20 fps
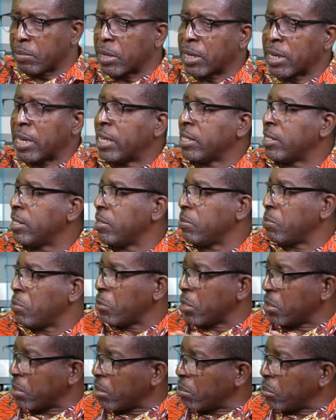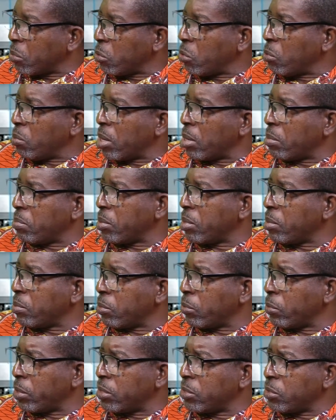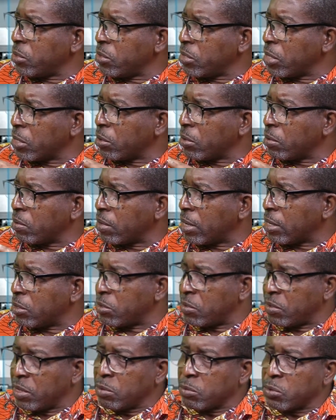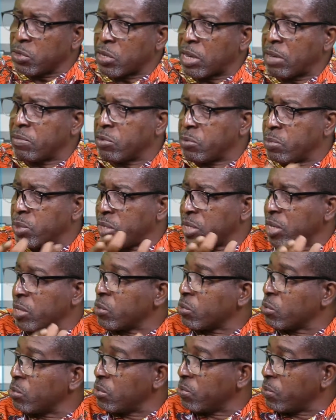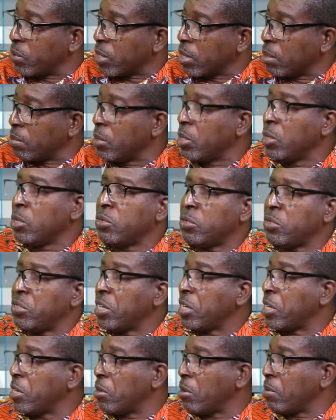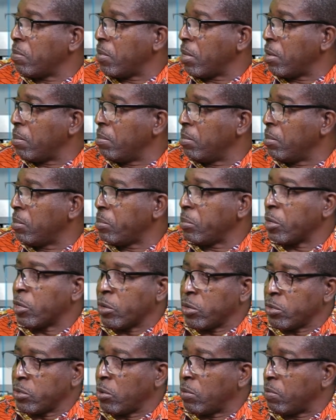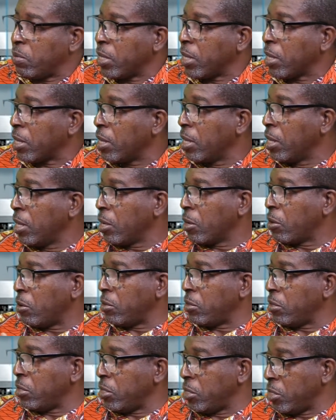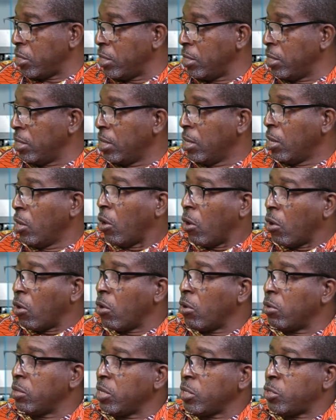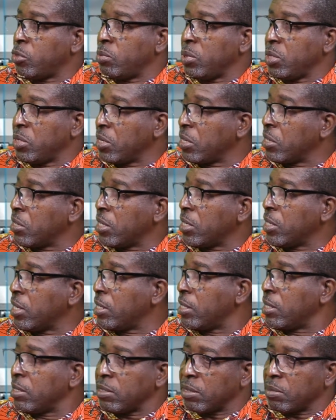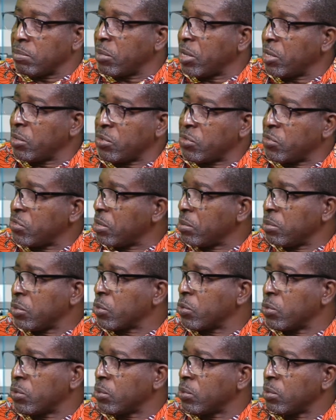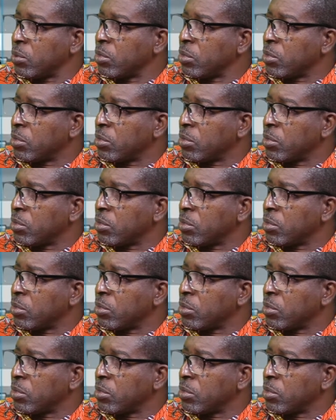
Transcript: classes with the normal people. What is your take on that? You think we should have special schools for them to take care of them because of their condition, or they should be integrated in the mainstream school?